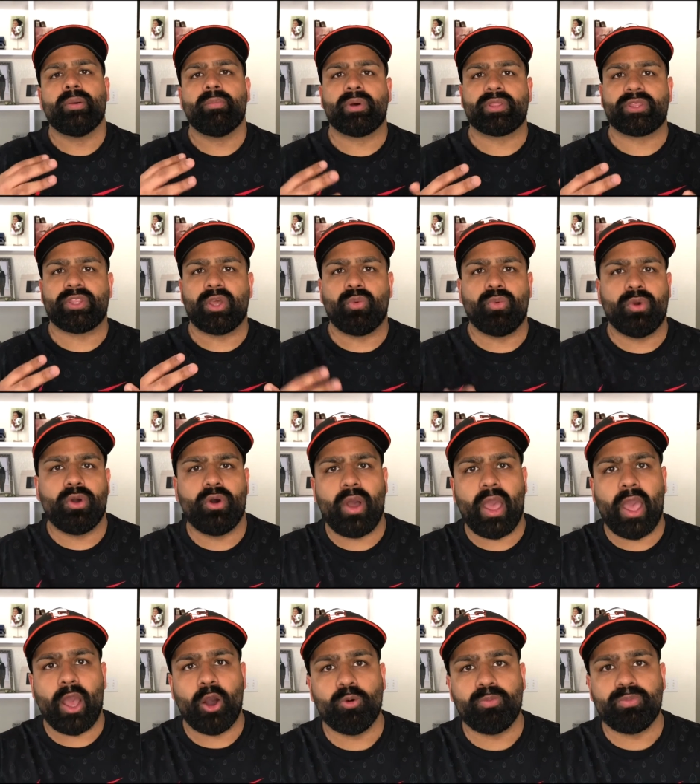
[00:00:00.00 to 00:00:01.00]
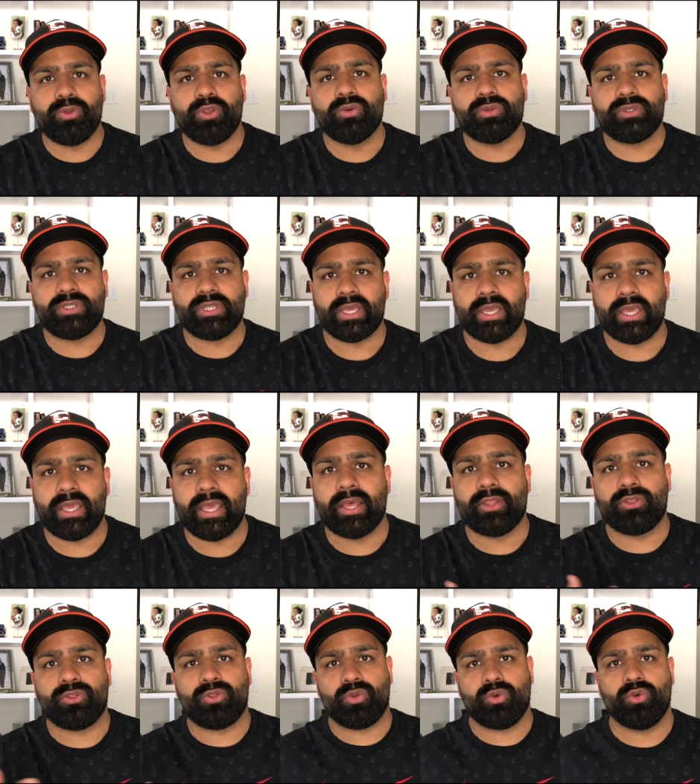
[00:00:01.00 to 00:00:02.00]
but they will help you to
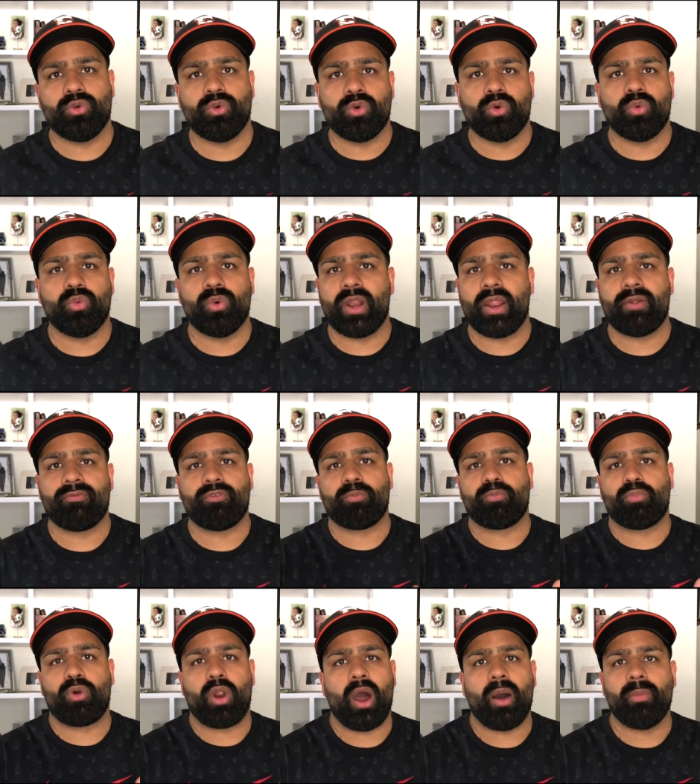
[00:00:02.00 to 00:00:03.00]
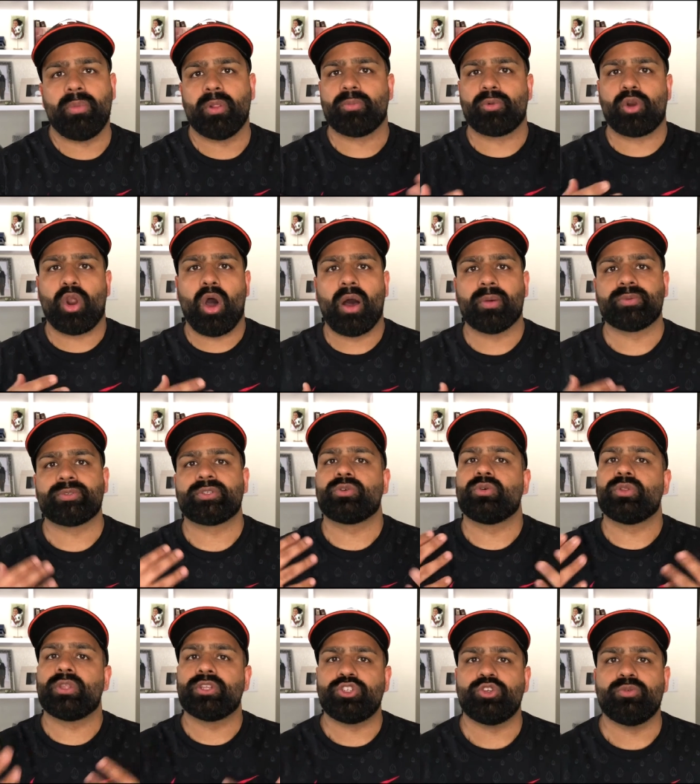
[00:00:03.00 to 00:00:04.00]
get through whatever problem or
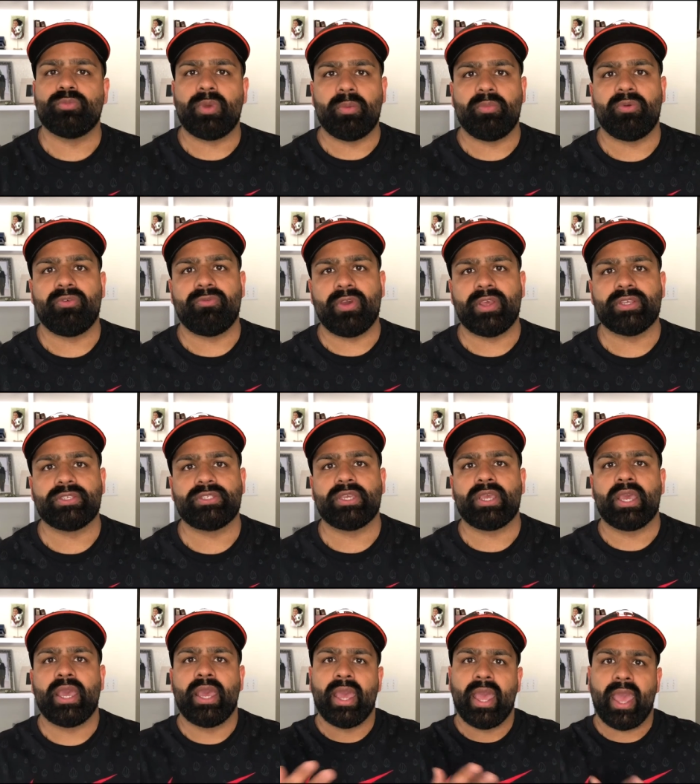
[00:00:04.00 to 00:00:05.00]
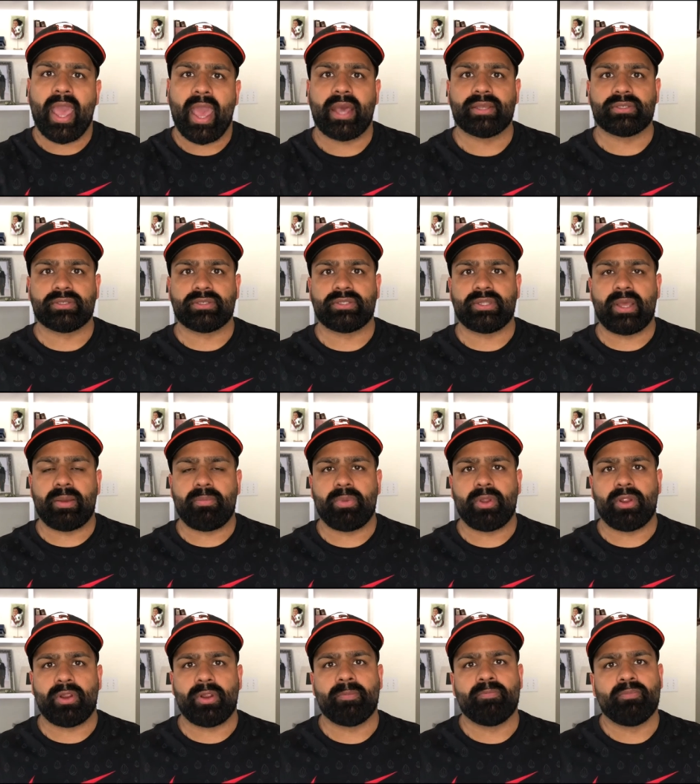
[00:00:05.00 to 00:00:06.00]
obstacle that you may be facing as a step
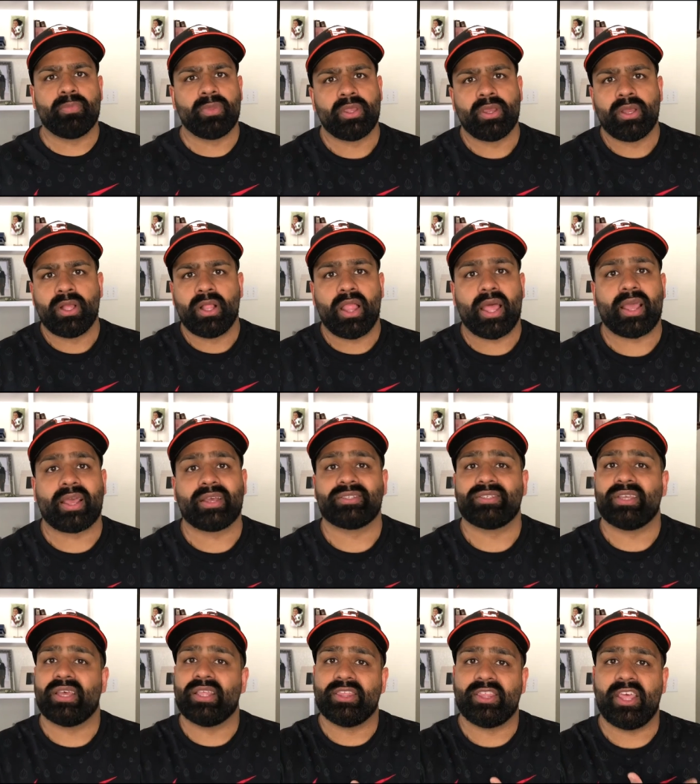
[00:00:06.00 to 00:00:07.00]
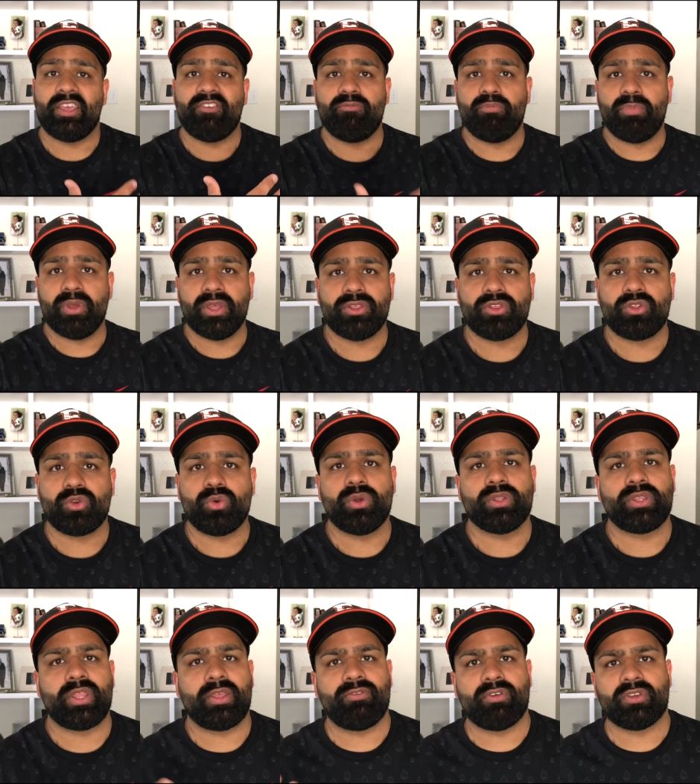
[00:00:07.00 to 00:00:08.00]
parent. Like I said, they've been through
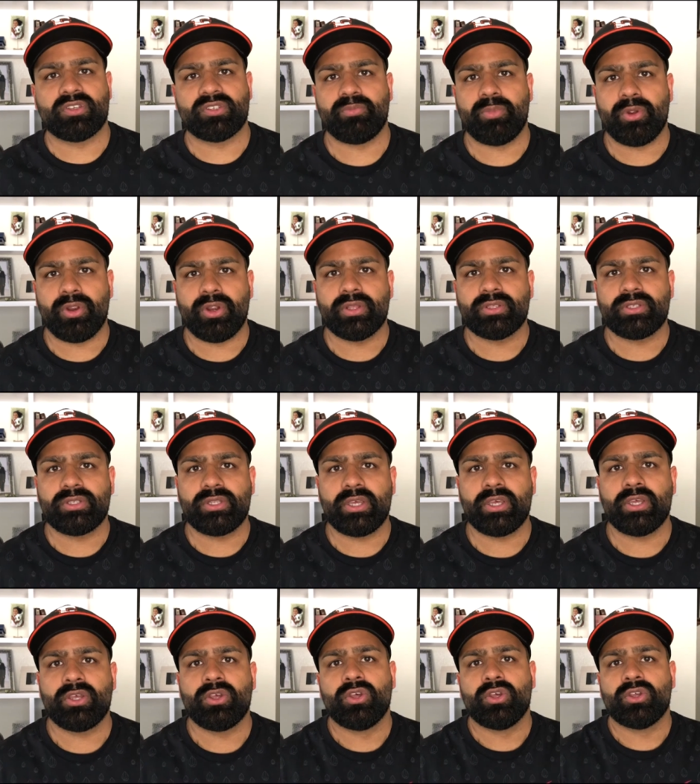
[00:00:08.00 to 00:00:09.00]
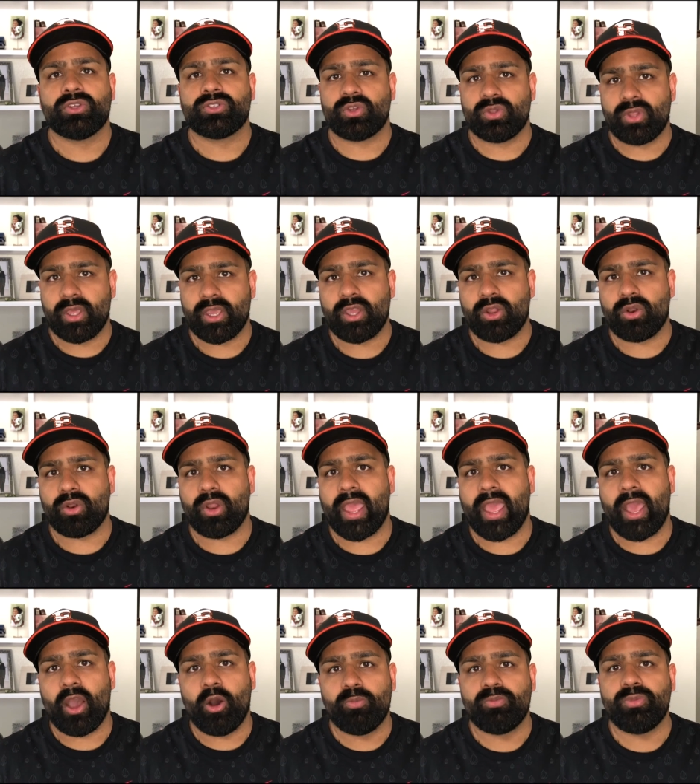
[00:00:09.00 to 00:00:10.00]
it, they've experienced it, so they can
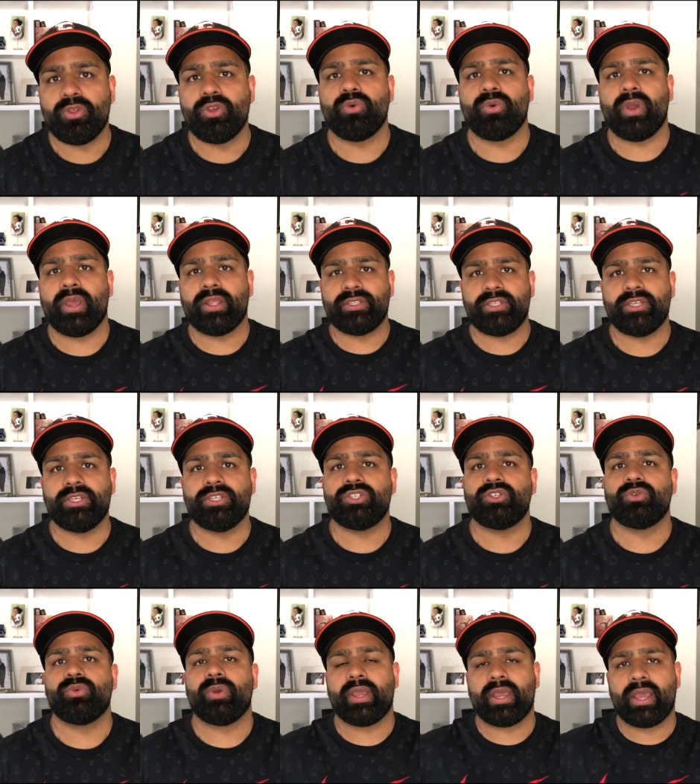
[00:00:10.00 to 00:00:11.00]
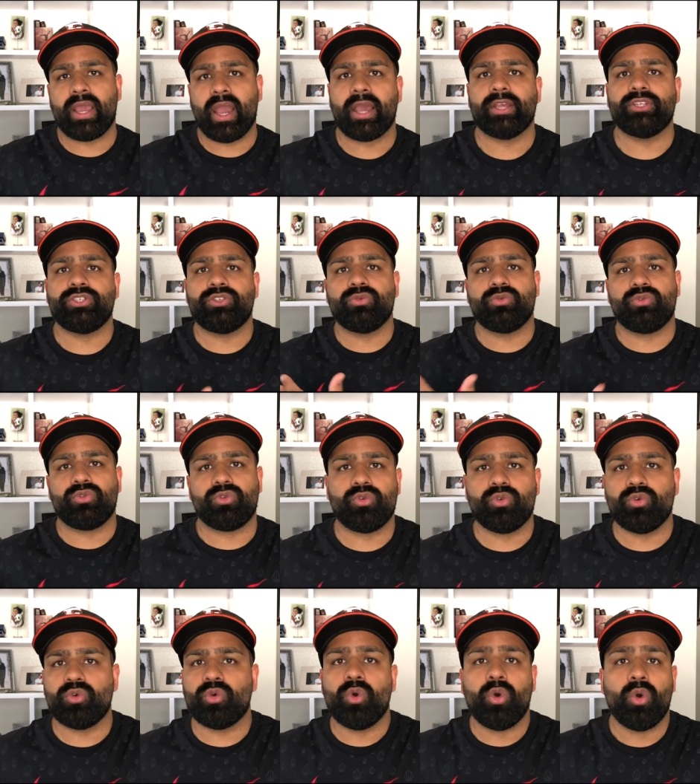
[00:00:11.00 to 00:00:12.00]
help you and teach you and guide you
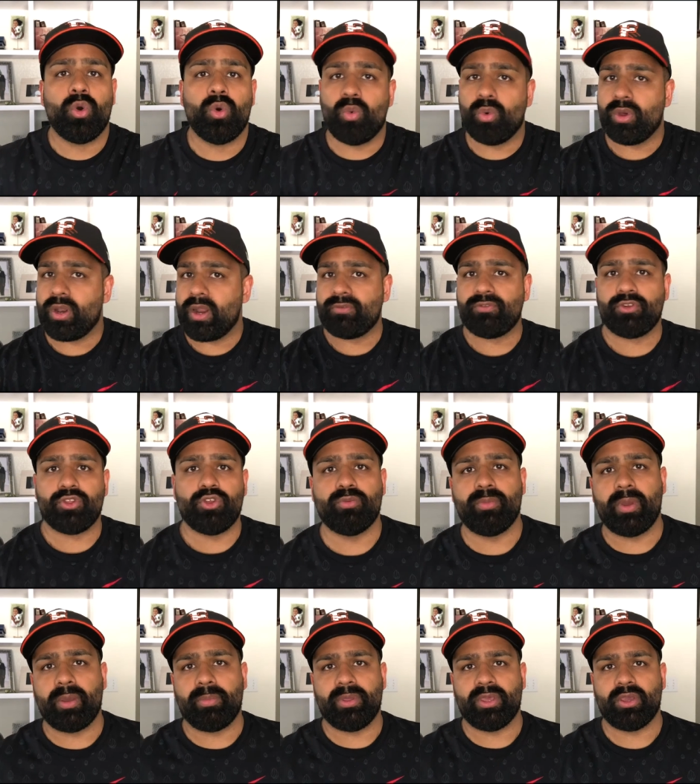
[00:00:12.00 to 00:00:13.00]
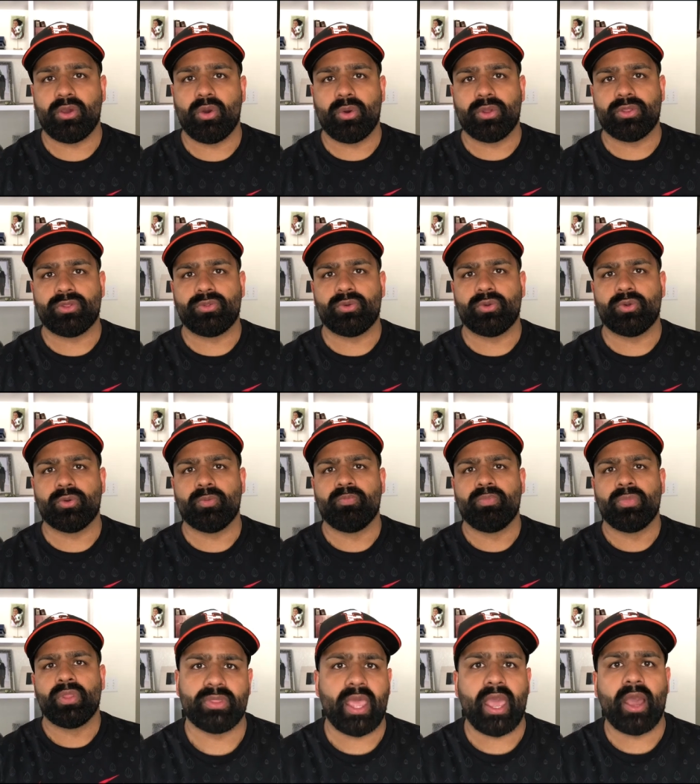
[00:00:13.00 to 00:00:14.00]
through whatever you may be going
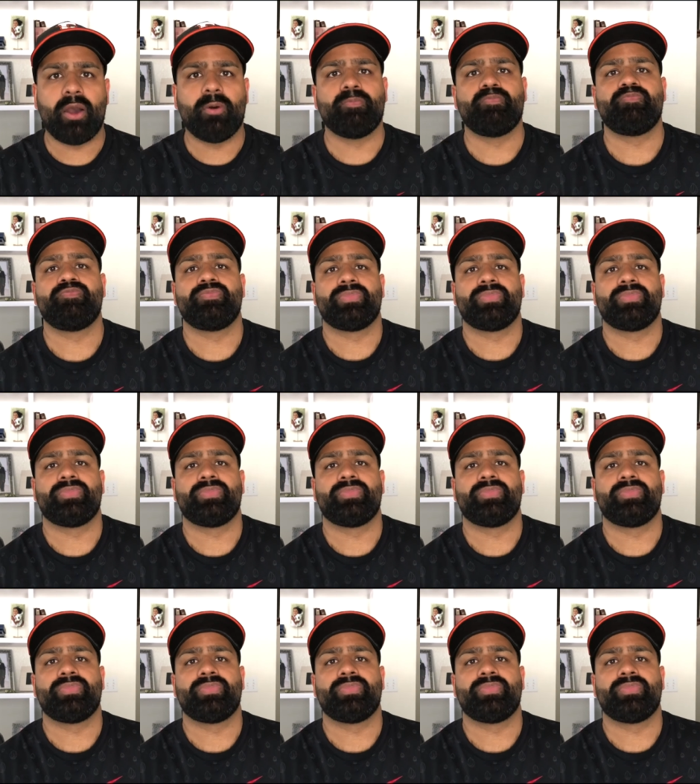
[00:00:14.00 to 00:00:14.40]
through. Now,